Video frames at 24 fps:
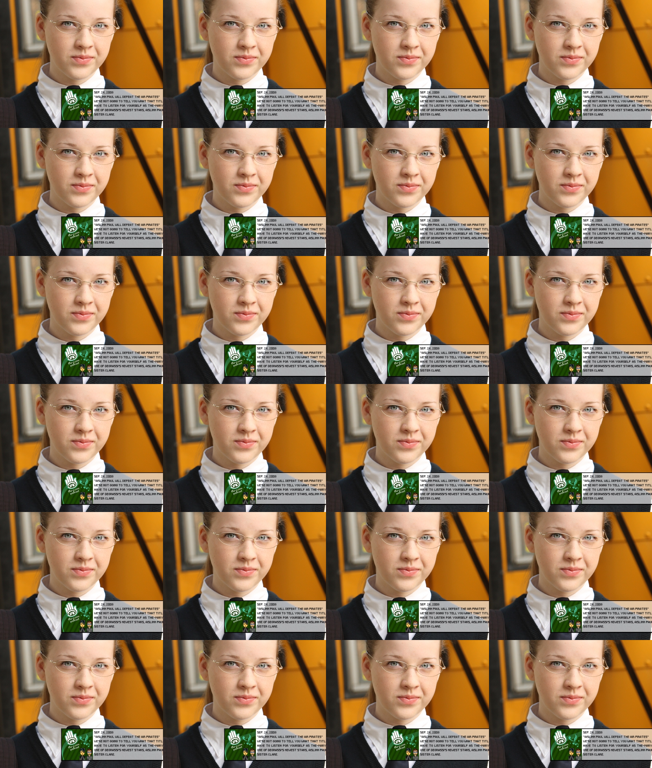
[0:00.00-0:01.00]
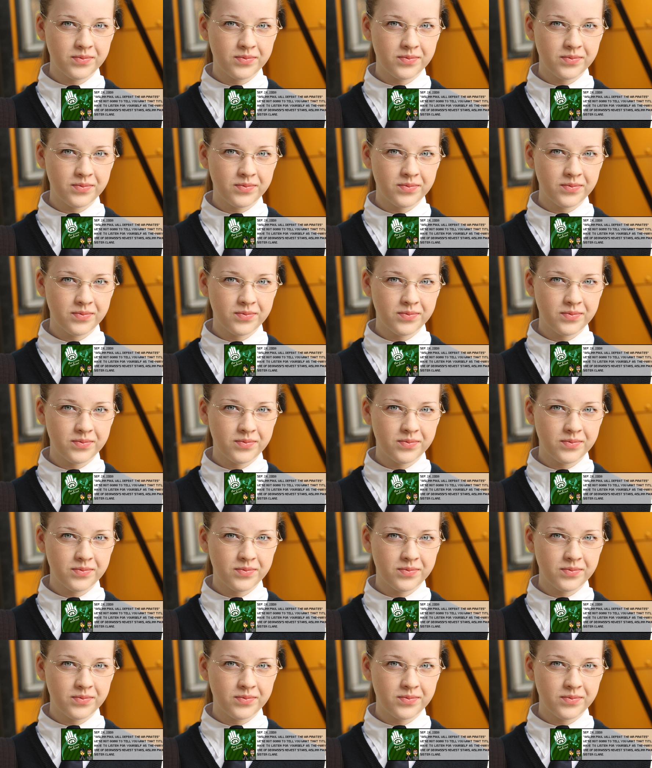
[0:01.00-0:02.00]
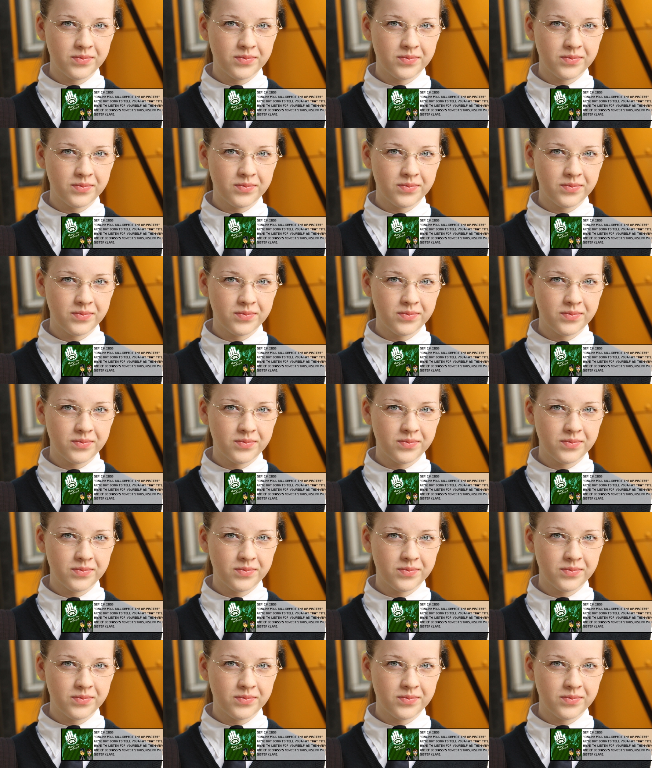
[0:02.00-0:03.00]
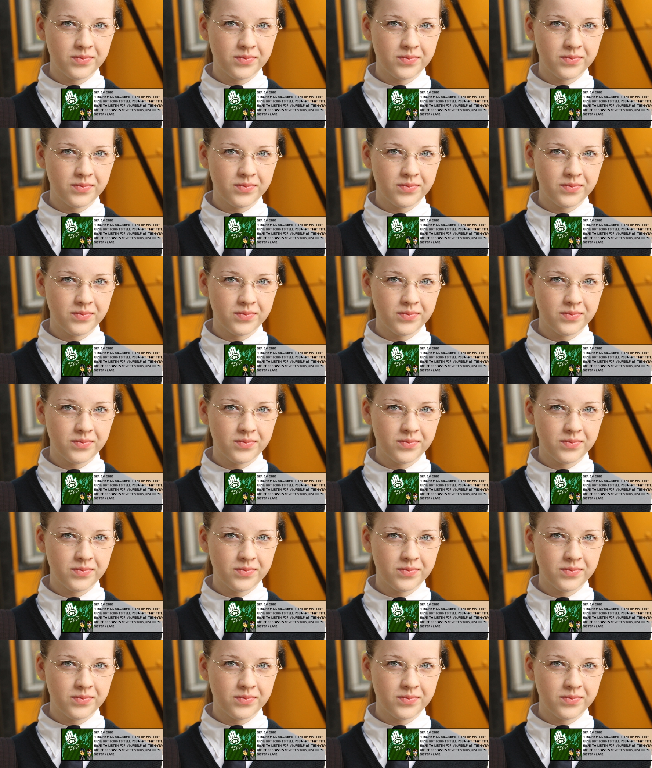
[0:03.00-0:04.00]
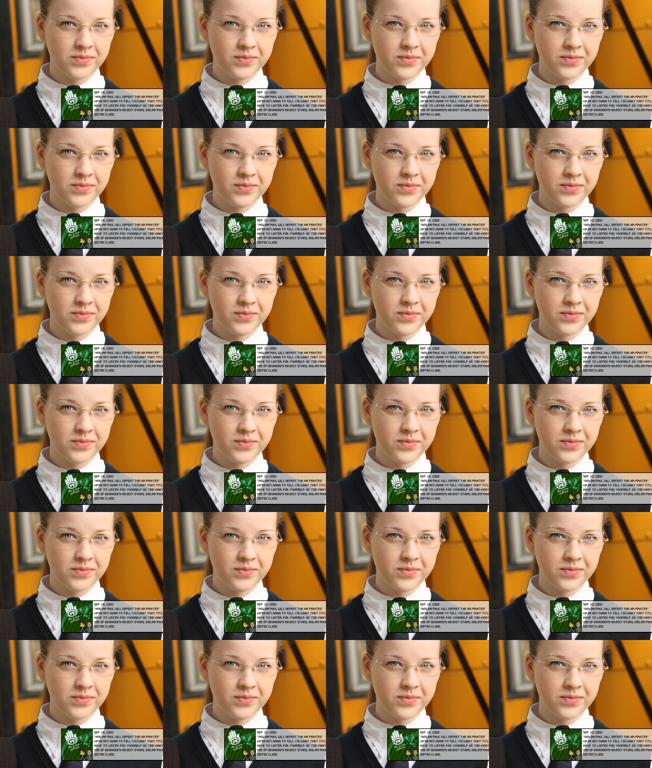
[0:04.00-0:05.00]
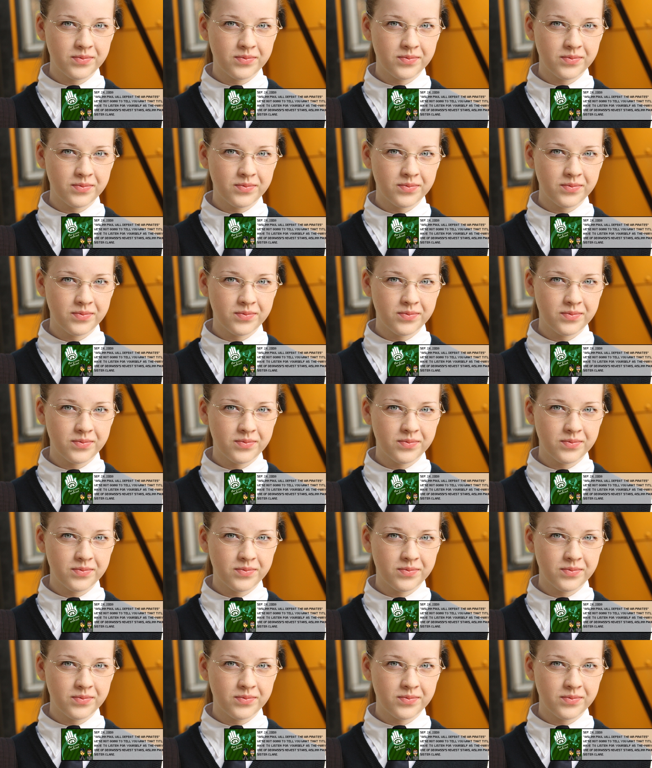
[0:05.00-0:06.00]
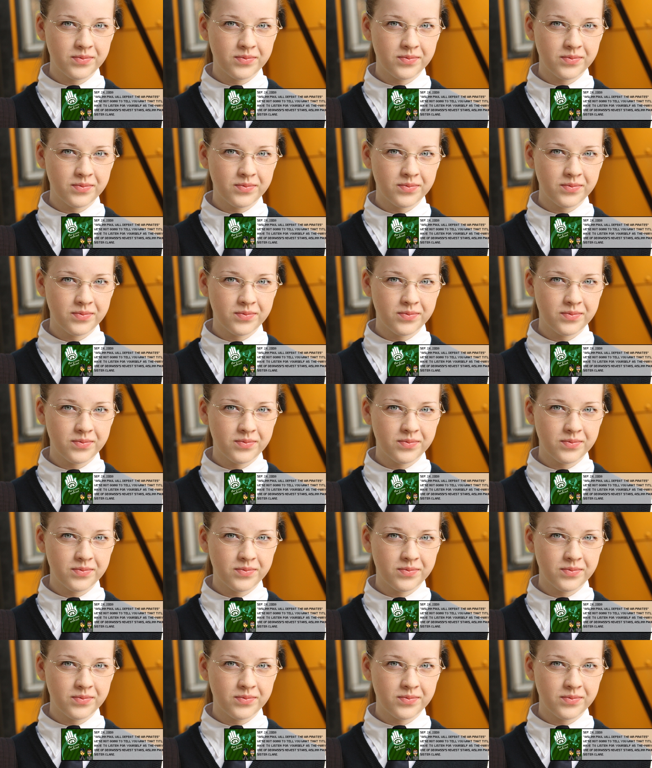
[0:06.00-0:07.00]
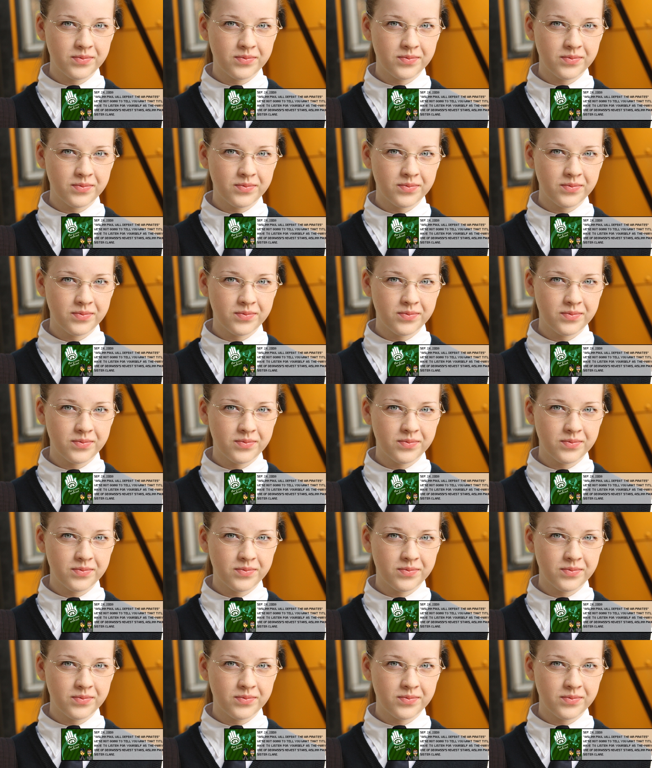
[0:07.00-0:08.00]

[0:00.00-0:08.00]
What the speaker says: [no speech]